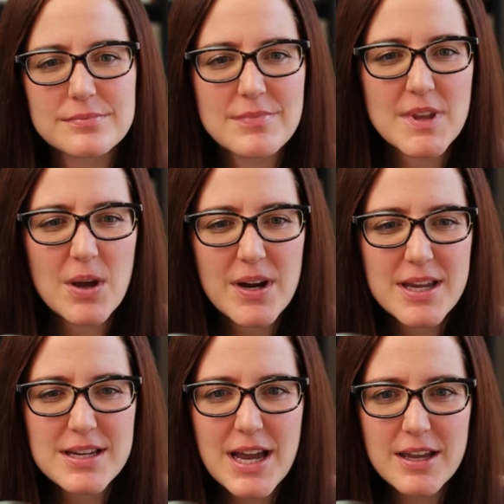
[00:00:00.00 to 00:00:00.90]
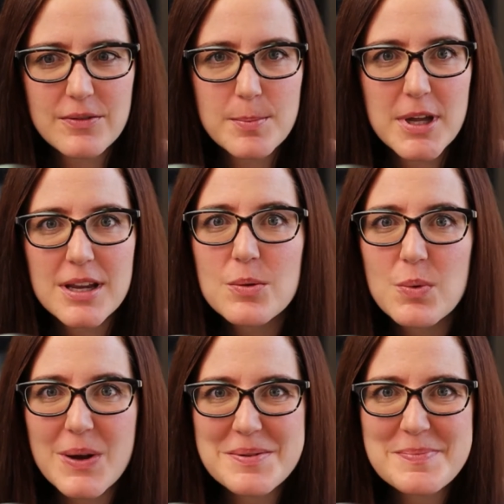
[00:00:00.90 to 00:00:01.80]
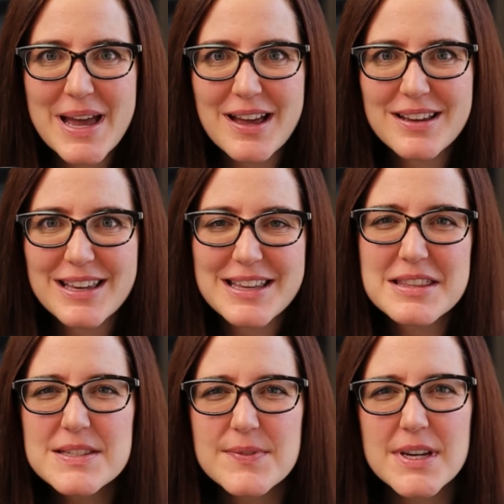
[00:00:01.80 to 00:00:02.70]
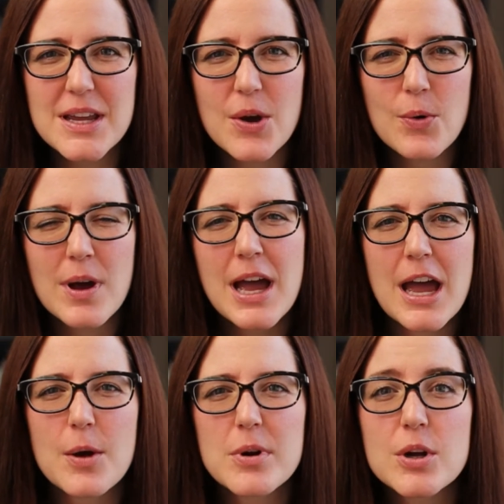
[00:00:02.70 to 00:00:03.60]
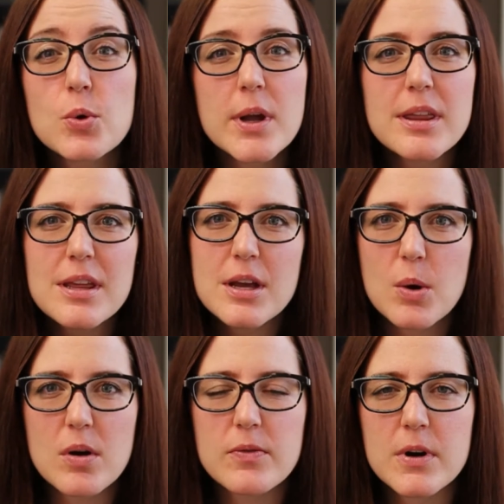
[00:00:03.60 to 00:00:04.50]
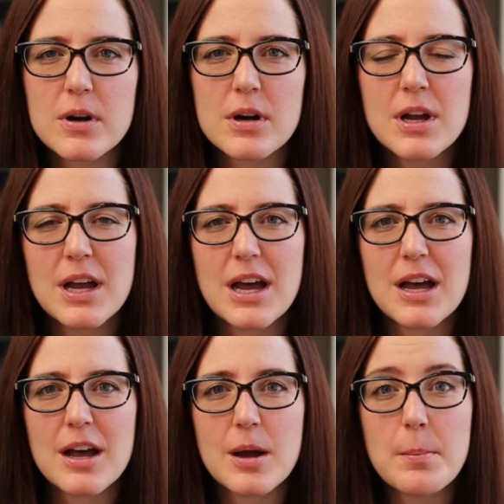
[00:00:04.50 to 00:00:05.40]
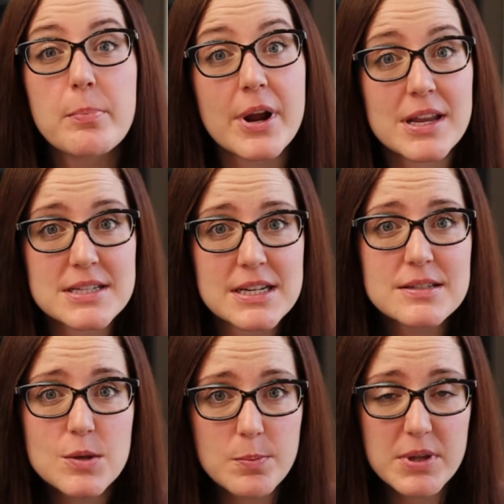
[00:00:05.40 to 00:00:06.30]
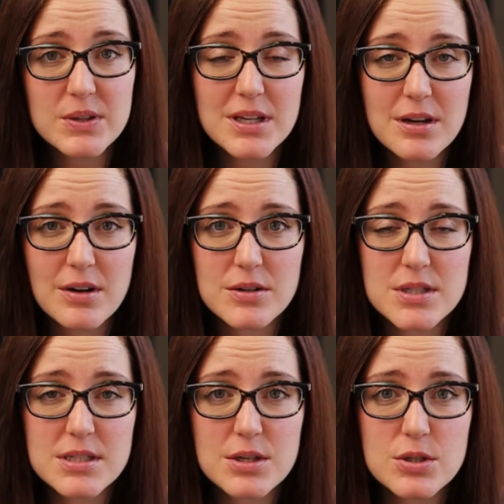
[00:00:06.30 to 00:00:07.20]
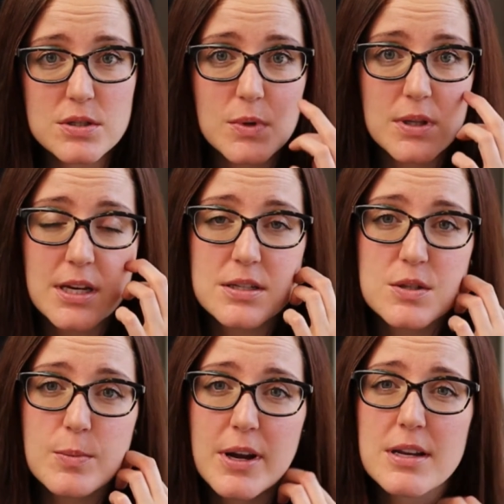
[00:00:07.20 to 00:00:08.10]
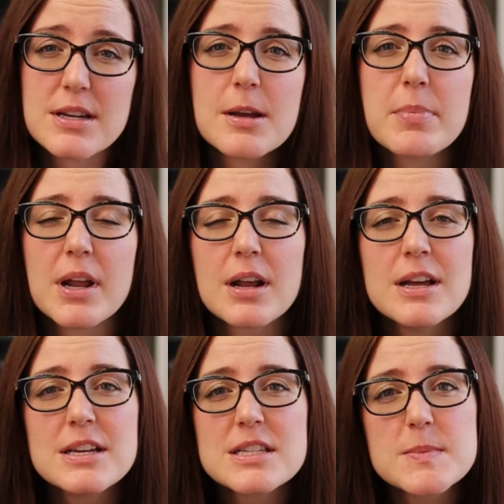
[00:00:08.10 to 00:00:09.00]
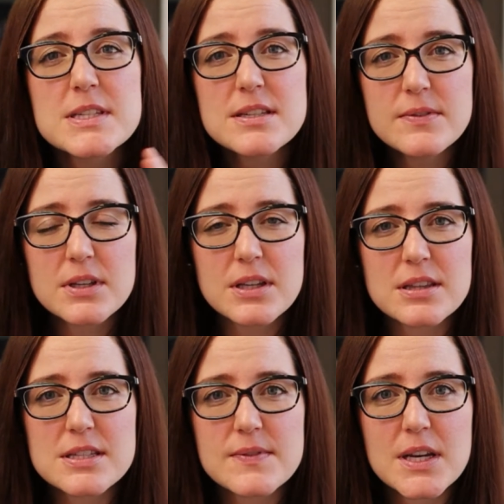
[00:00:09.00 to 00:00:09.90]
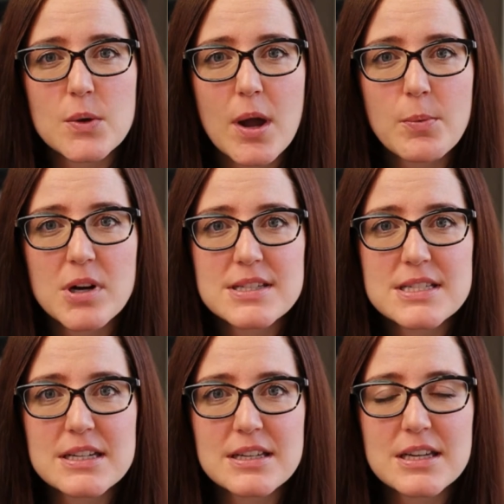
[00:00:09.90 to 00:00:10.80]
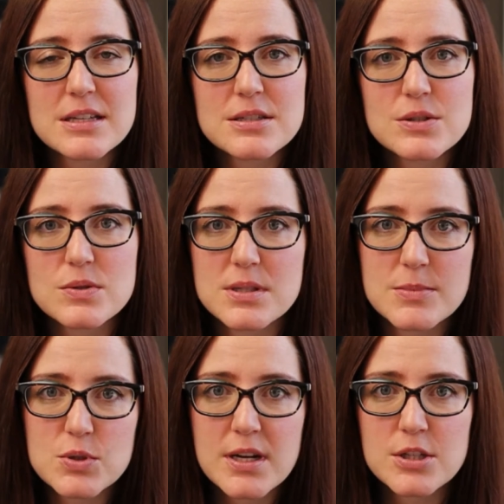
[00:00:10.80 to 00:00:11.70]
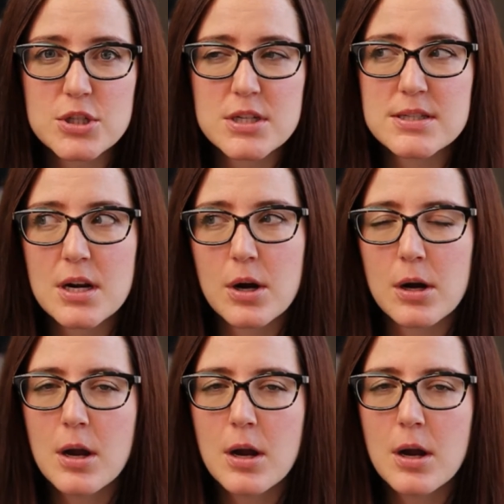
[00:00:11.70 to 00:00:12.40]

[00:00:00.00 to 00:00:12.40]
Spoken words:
All right, hi everybody, welcome back. In this video, I want to quickly go over branding, so building on our discussions related to branding, but specifically in this video, I want to dig into some strategies that are